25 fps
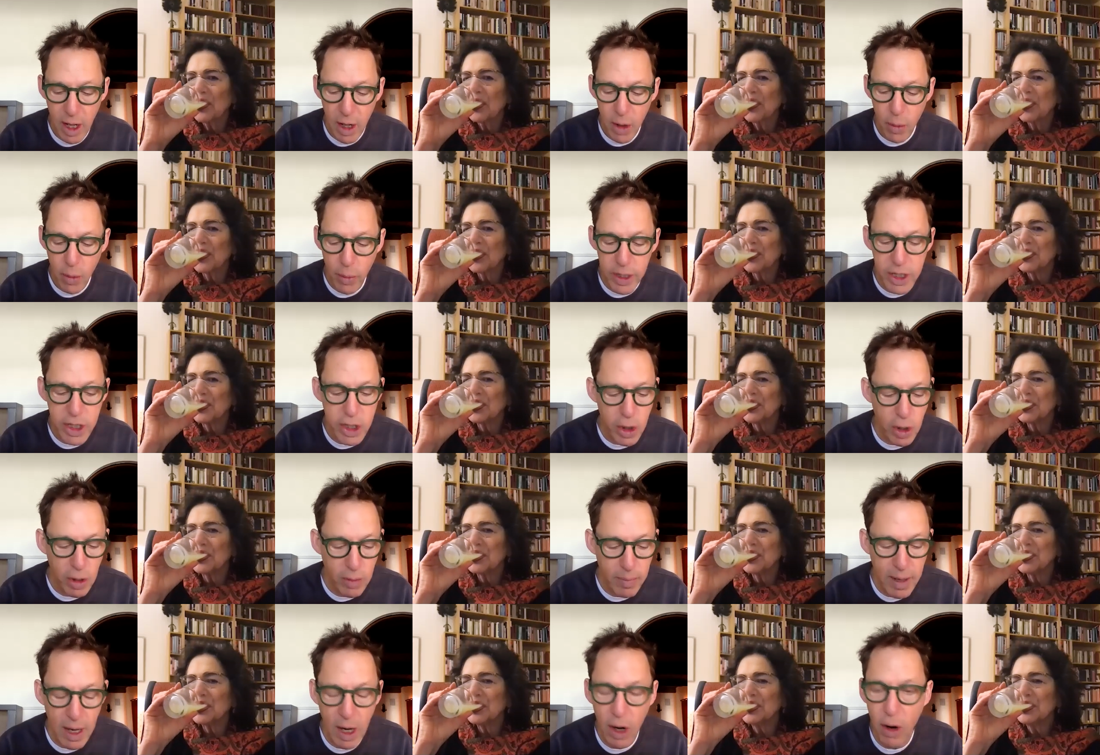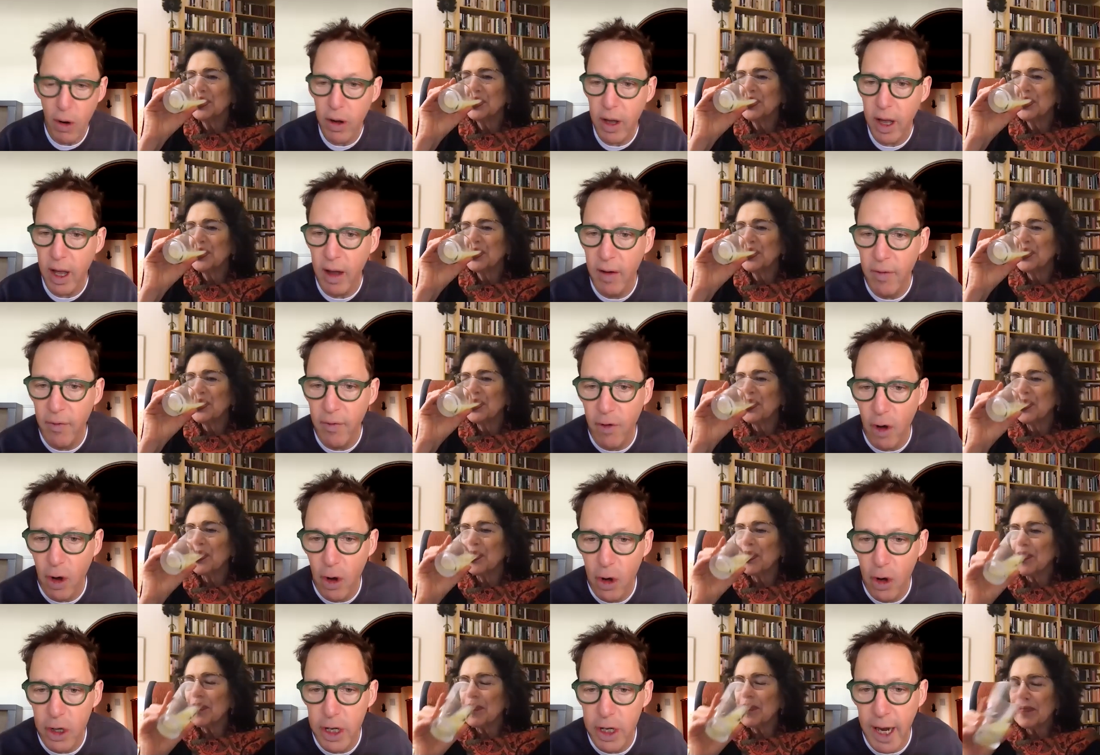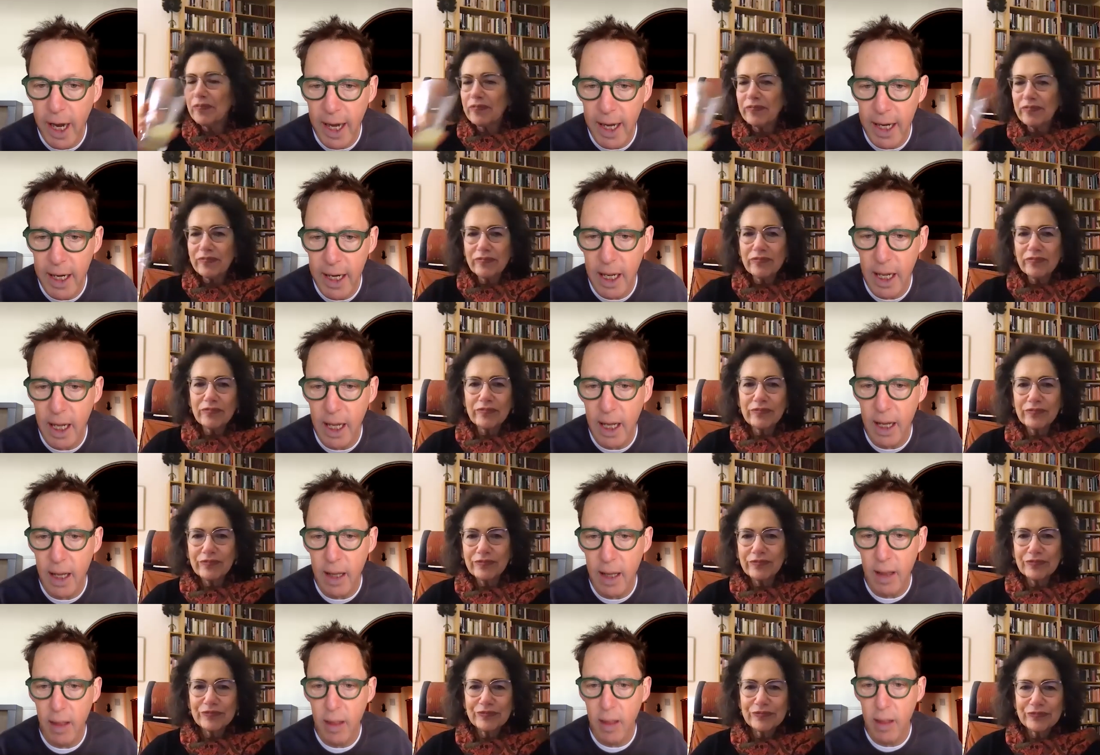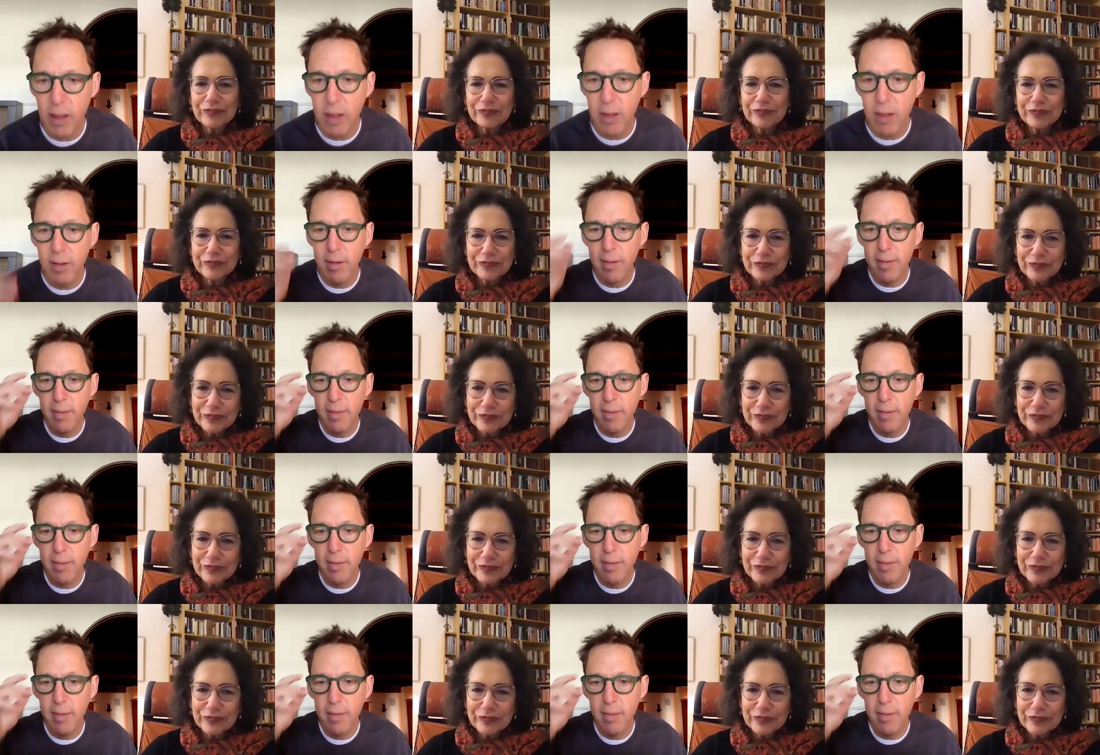Speaker 1: We should be looking for good ideas."